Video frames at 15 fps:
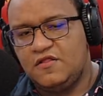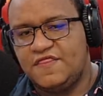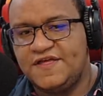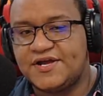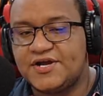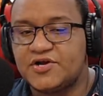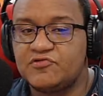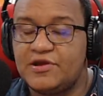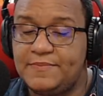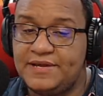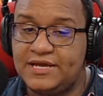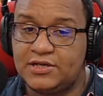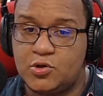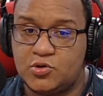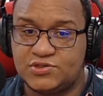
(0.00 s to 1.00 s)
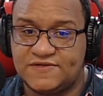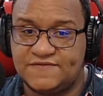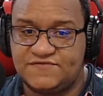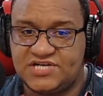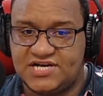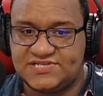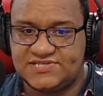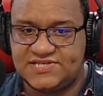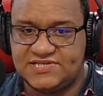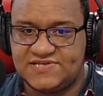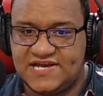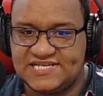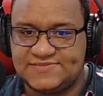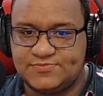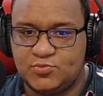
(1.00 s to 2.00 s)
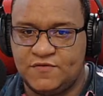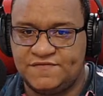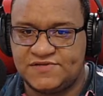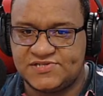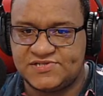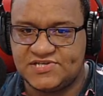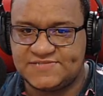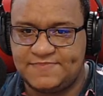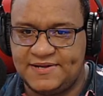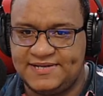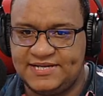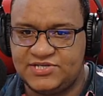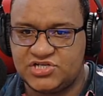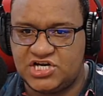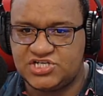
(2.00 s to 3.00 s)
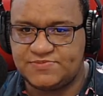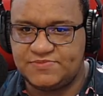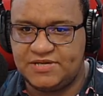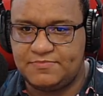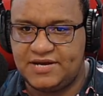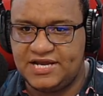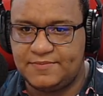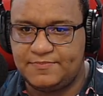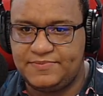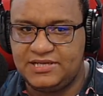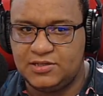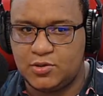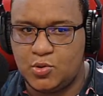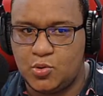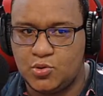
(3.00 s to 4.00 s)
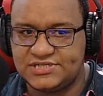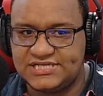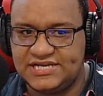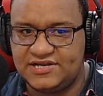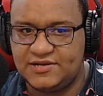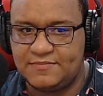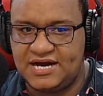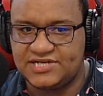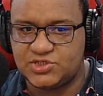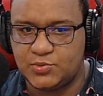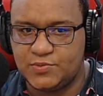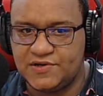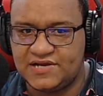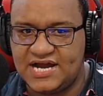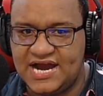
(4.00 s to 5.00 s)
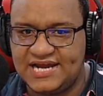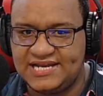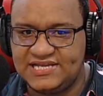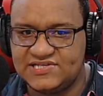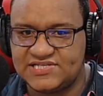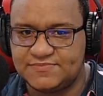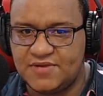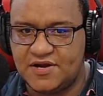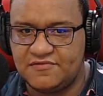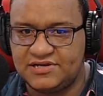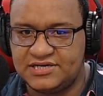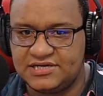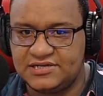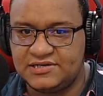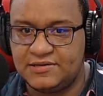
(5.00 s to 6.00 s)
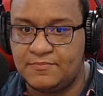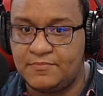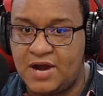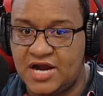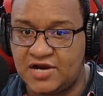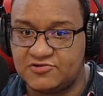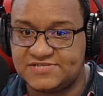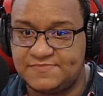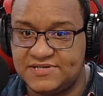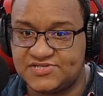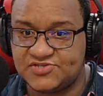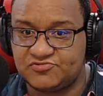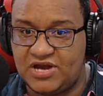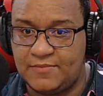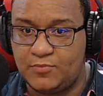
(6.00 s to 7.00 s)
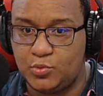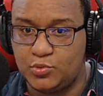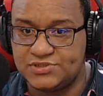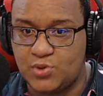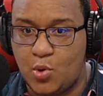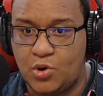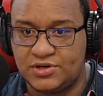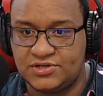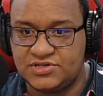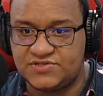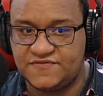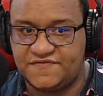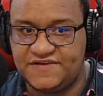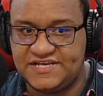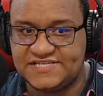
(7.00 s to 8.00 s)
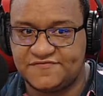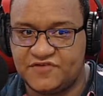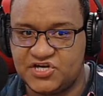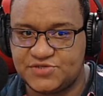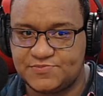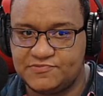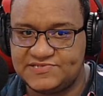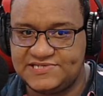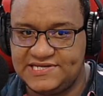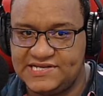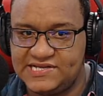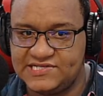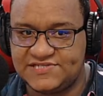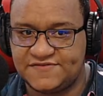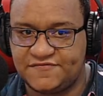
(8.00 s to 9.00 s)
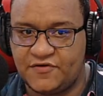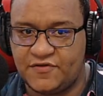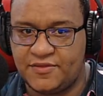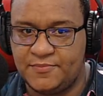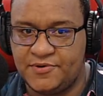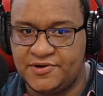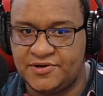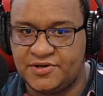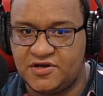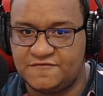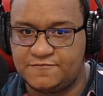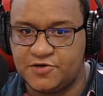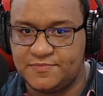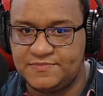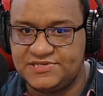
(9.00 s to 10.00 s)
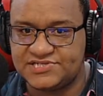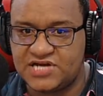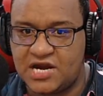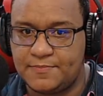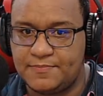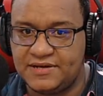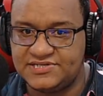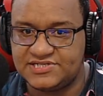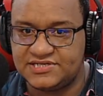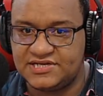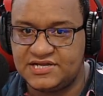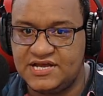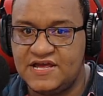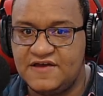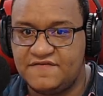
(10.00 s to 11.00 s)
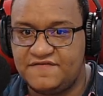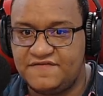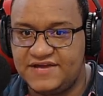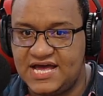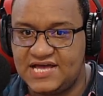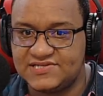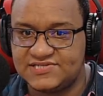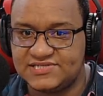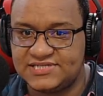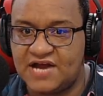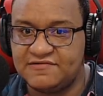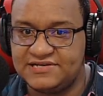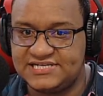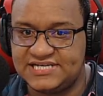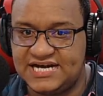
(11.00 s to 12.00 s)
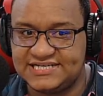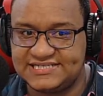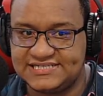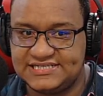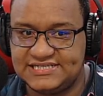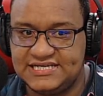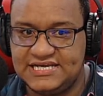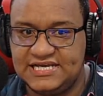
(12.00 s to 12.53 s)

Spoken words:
The Caribbean Court of Justice has moved to suspend a judgment by appeal court in the matter where Guyanese-American Marcus Bisram was ordered to face fresh proceedings for the murder of Berbice carpenter Fayaz Narindat.